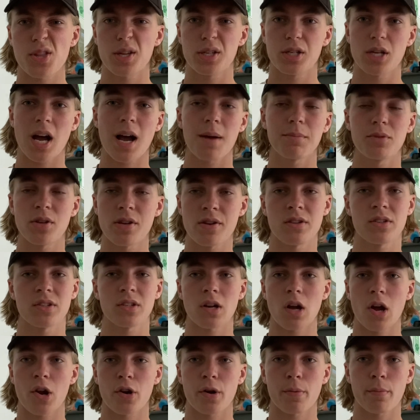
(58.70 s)
top 10 is an
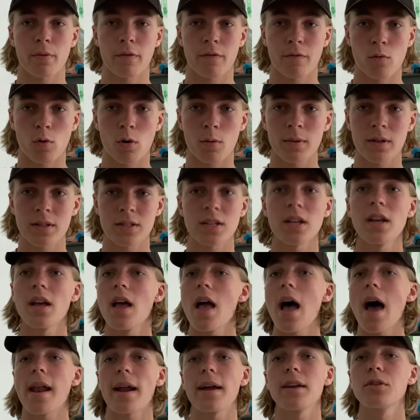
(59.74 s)
underperformance,
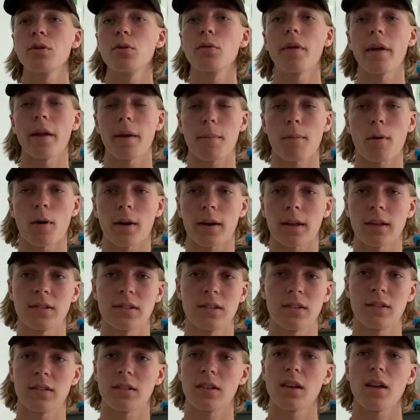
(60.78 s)
and I do think Marcus
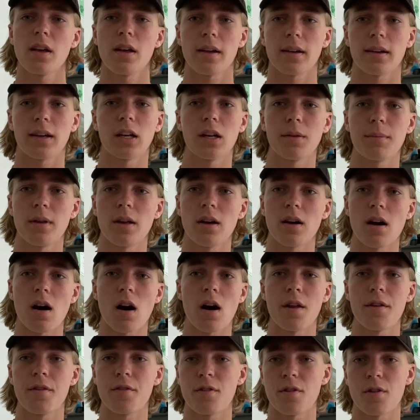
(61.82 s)
is going to be
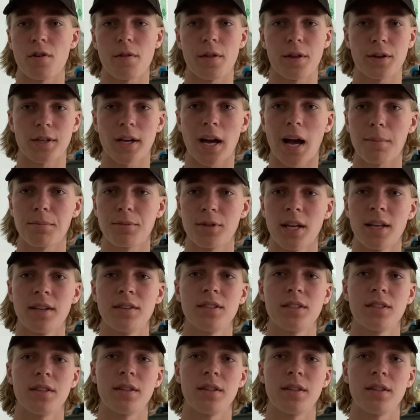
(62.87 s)
under the top 10